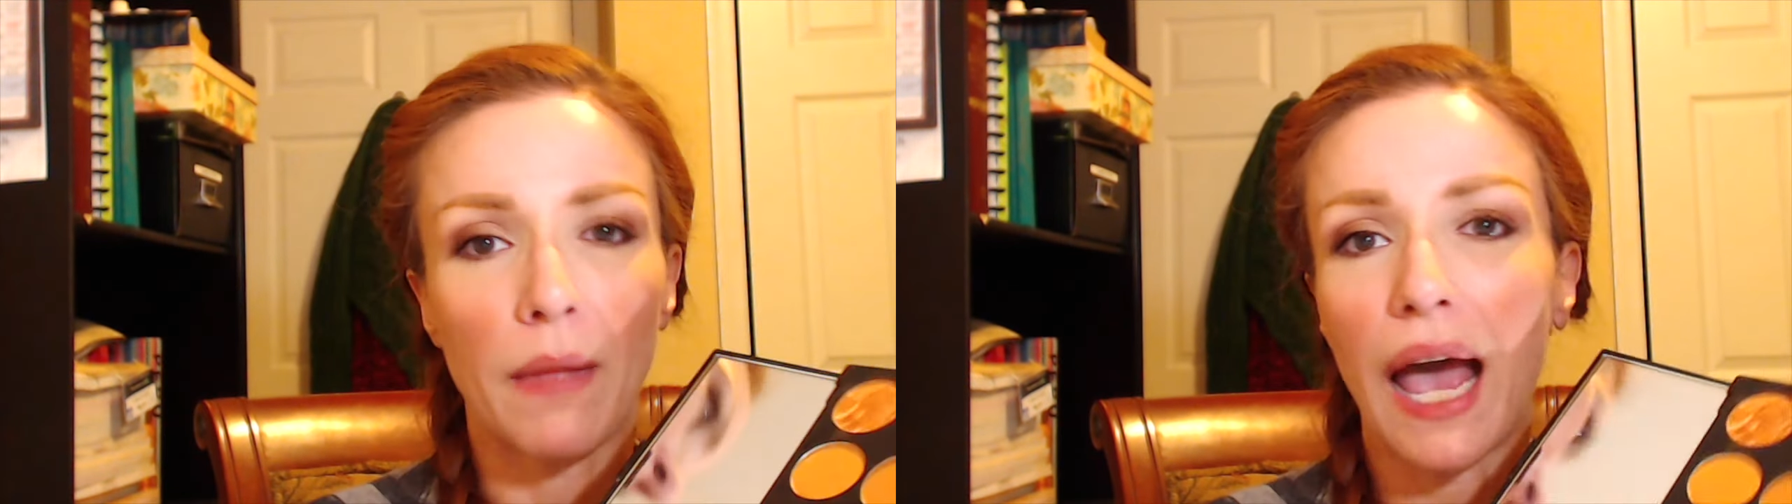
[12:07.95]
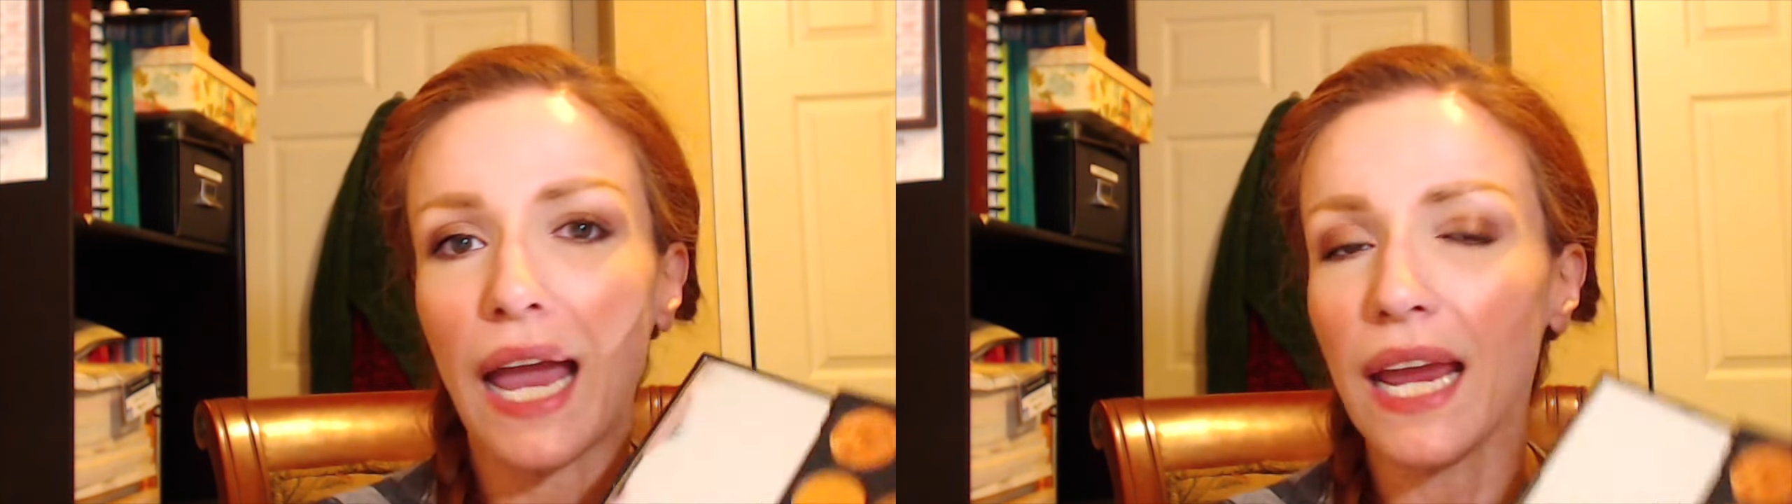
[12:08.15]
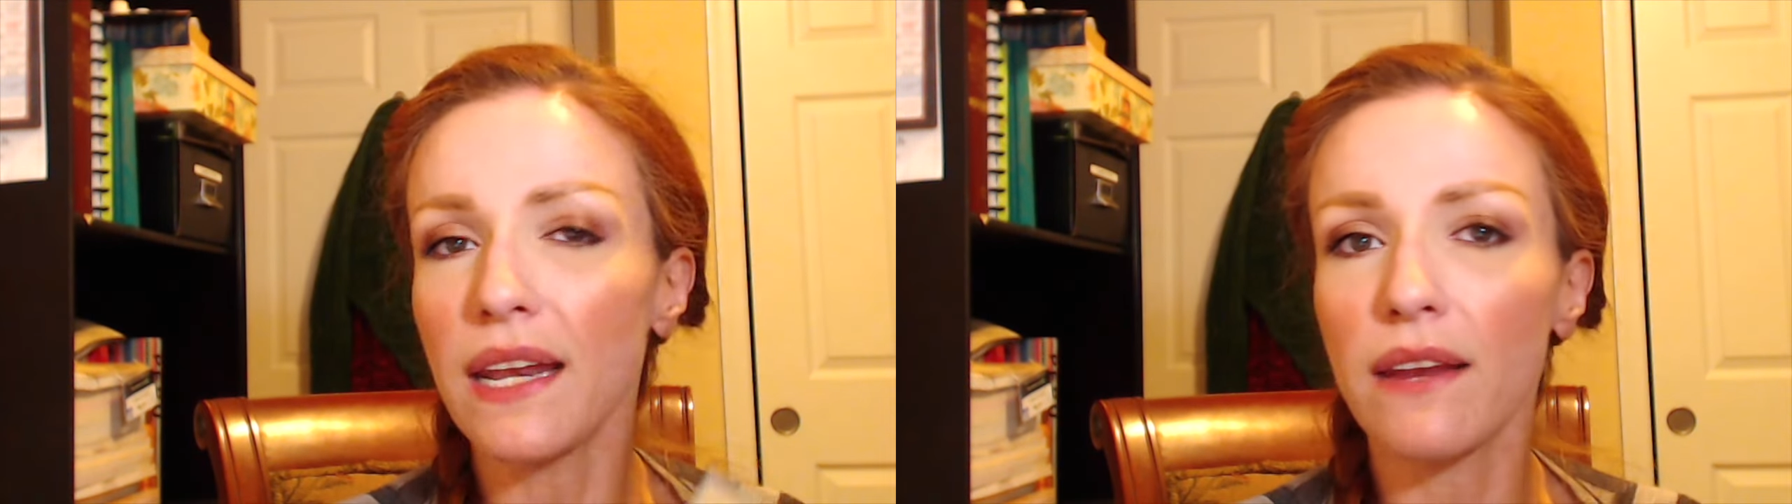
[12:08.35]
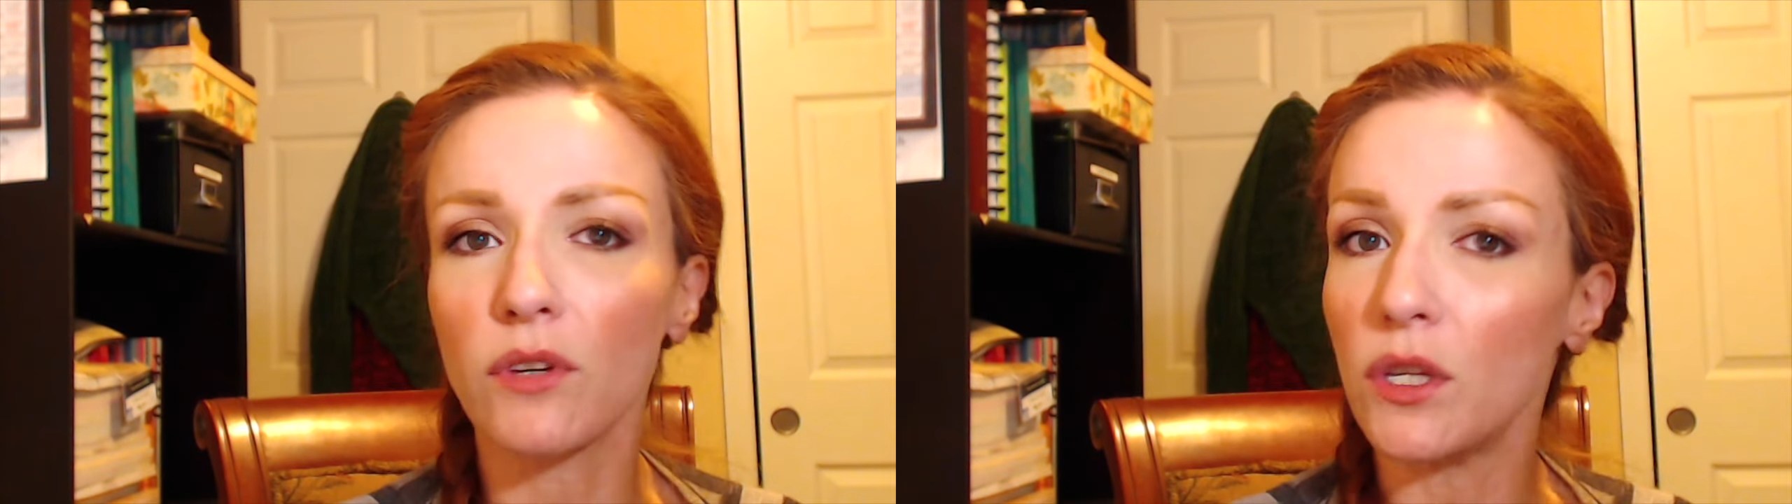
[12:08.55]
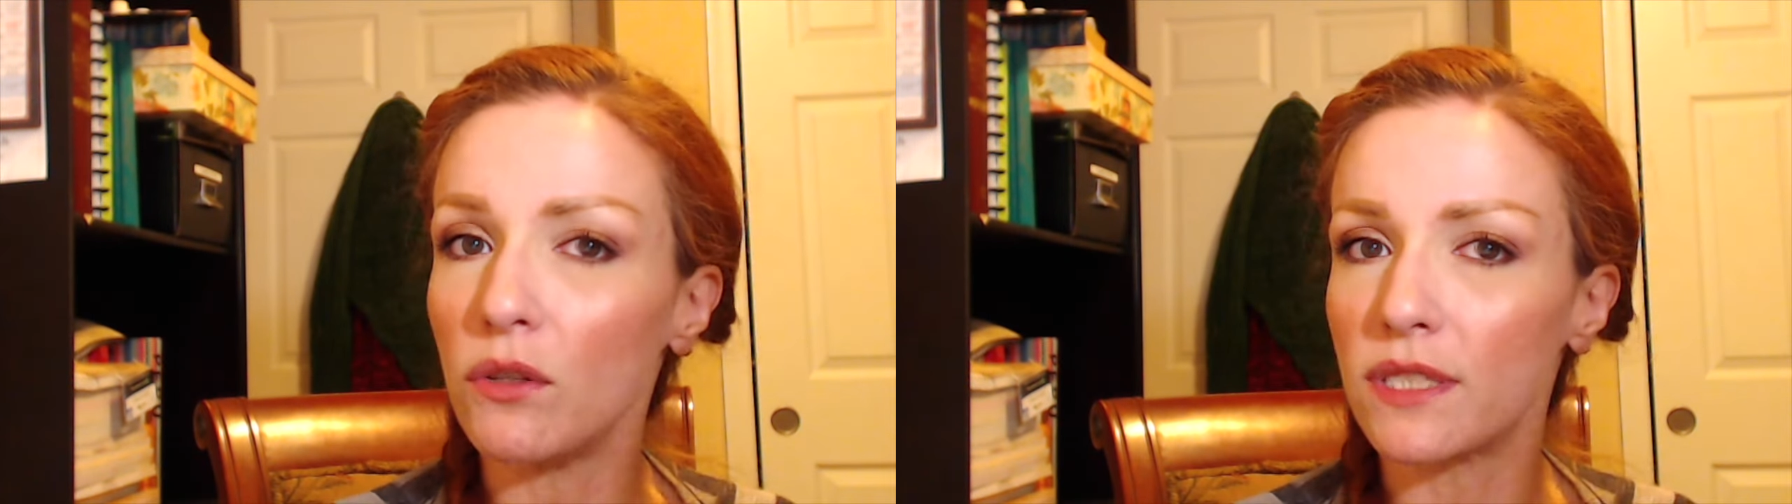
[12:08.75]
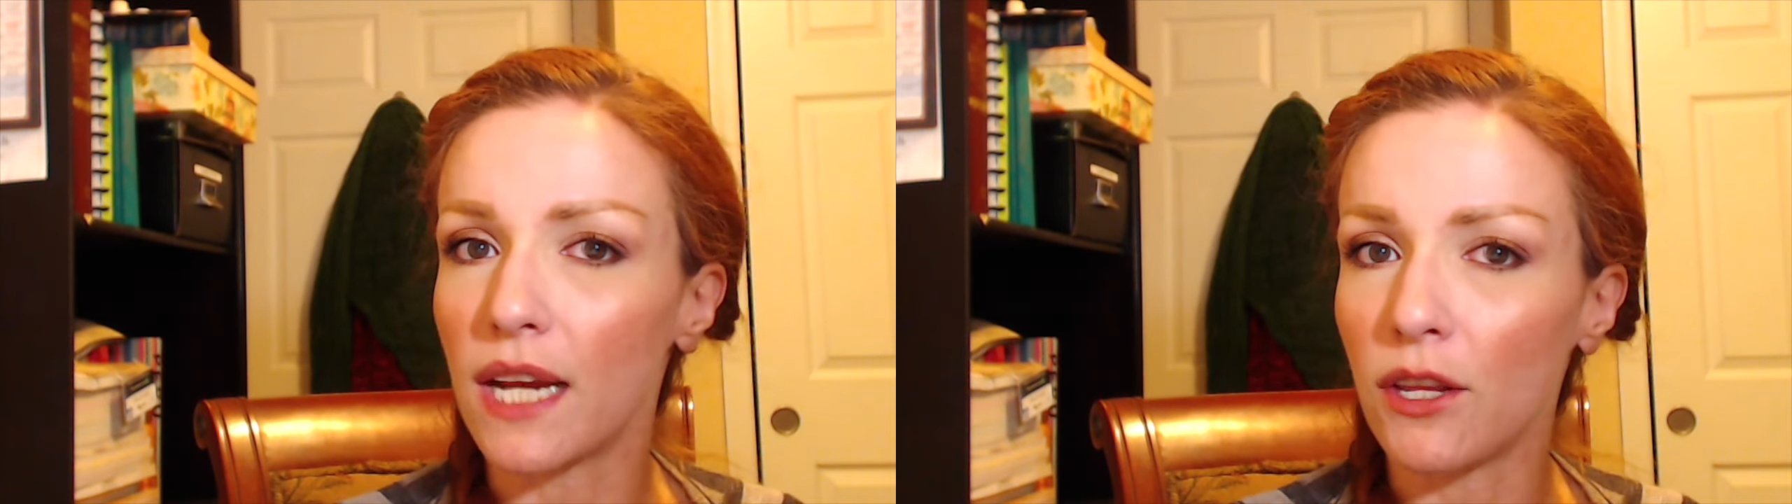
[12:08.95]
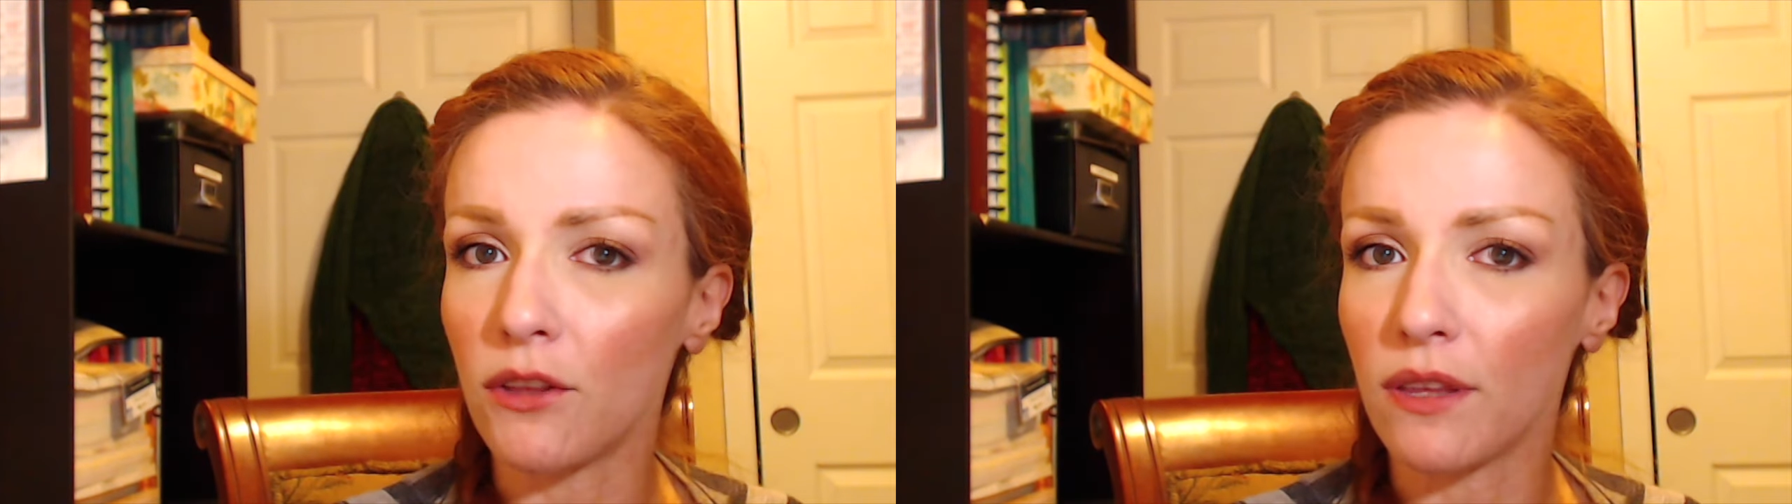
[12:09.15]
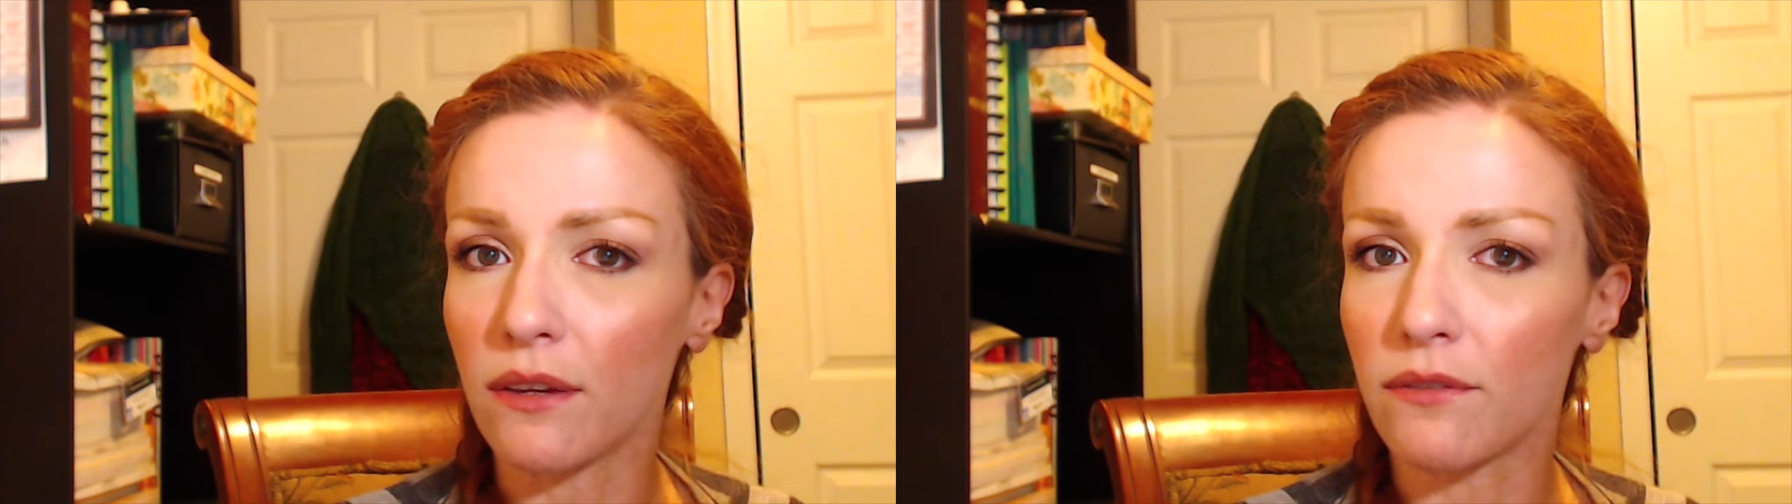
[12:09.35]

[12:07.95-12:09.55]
I had never used anything